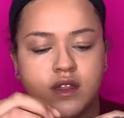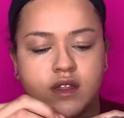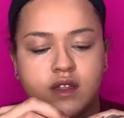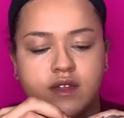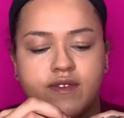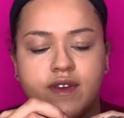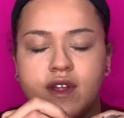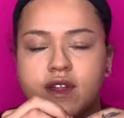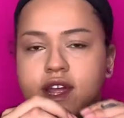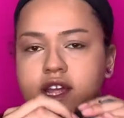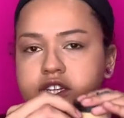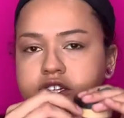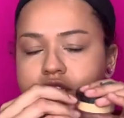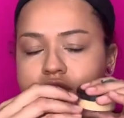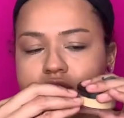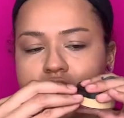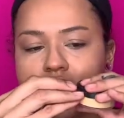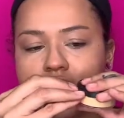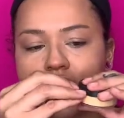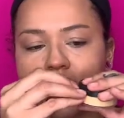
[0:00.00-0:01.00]
The
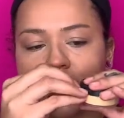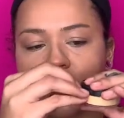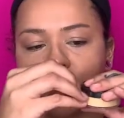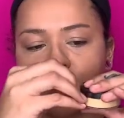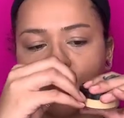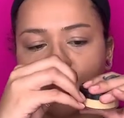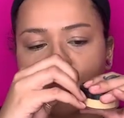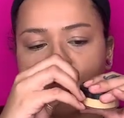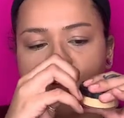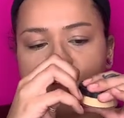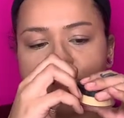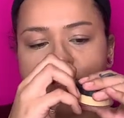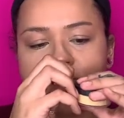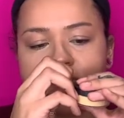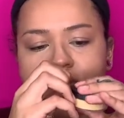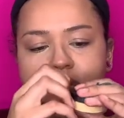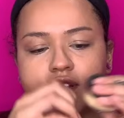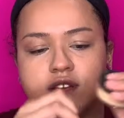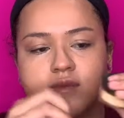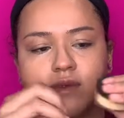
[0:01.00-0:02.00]
foundation didn't come with one of
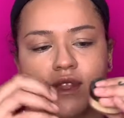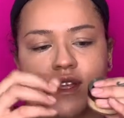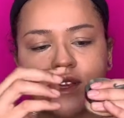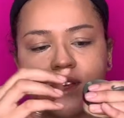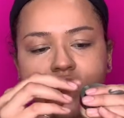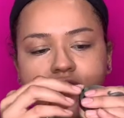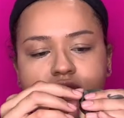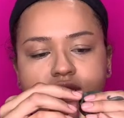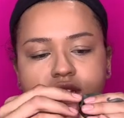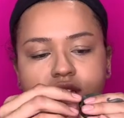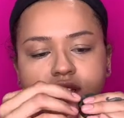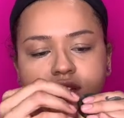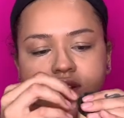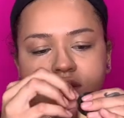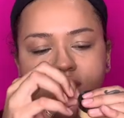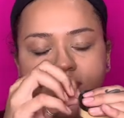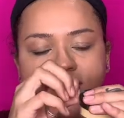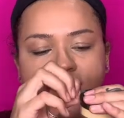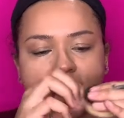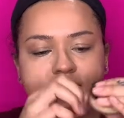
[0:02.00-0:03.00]
these on it, but the
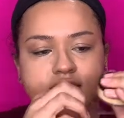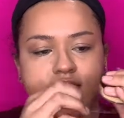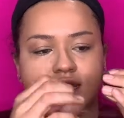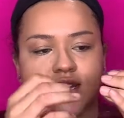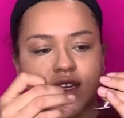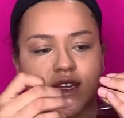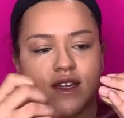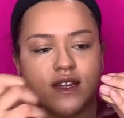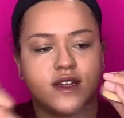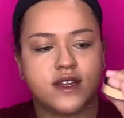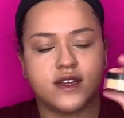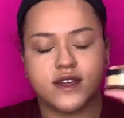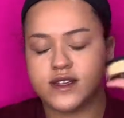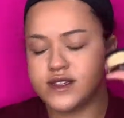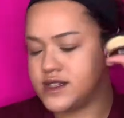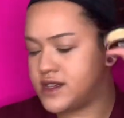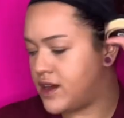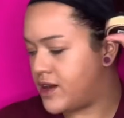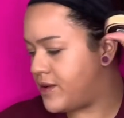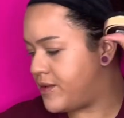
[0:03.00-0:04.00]
concealer did.
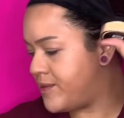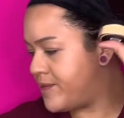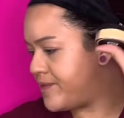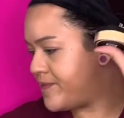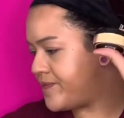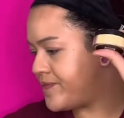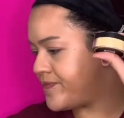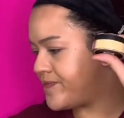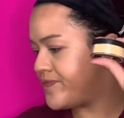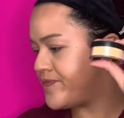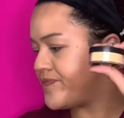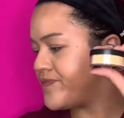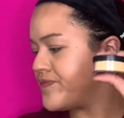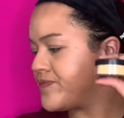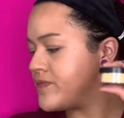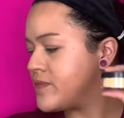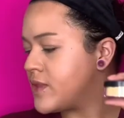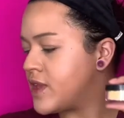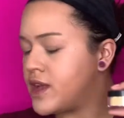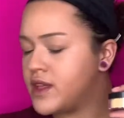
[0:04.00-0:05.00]
So
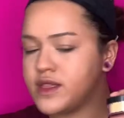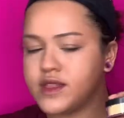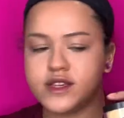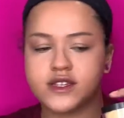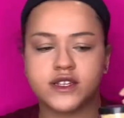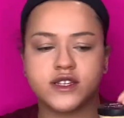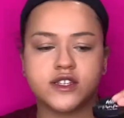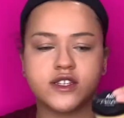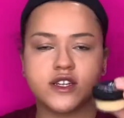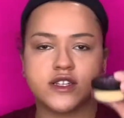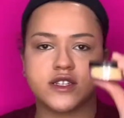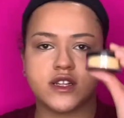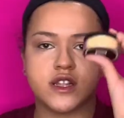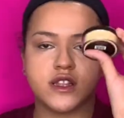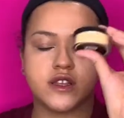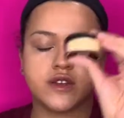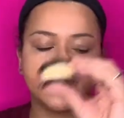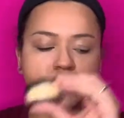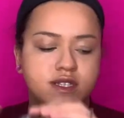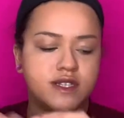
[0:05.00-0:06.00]
this is just a
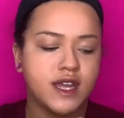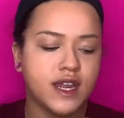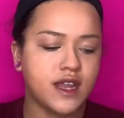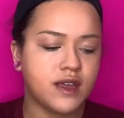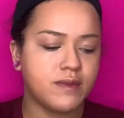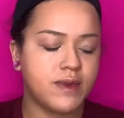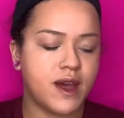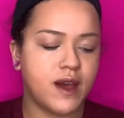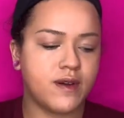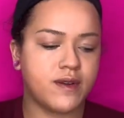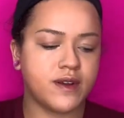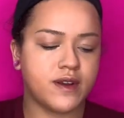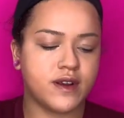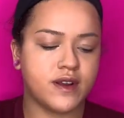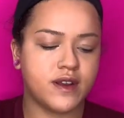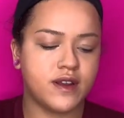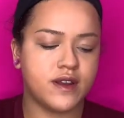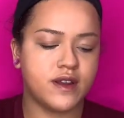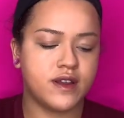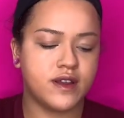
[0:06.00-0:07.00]
loose setting
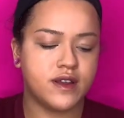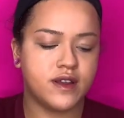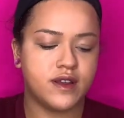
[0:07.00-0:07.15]
powder.